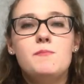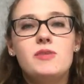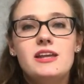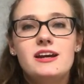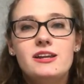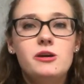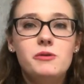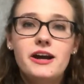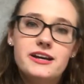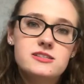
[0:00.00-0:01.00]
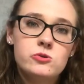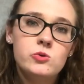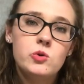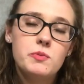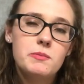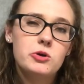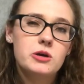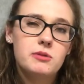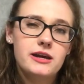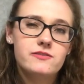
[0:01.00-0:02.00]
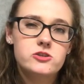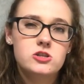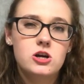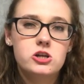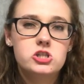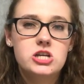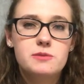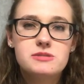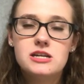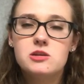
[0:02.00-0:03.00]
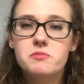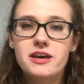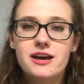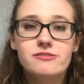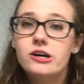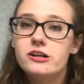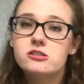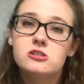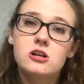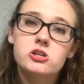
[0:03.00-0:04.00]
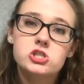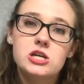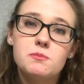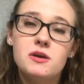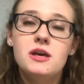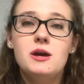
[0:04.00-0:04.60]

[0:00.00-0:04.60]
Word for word: And I know in high school people are applying for scholarships, and you may have gotten a scholarship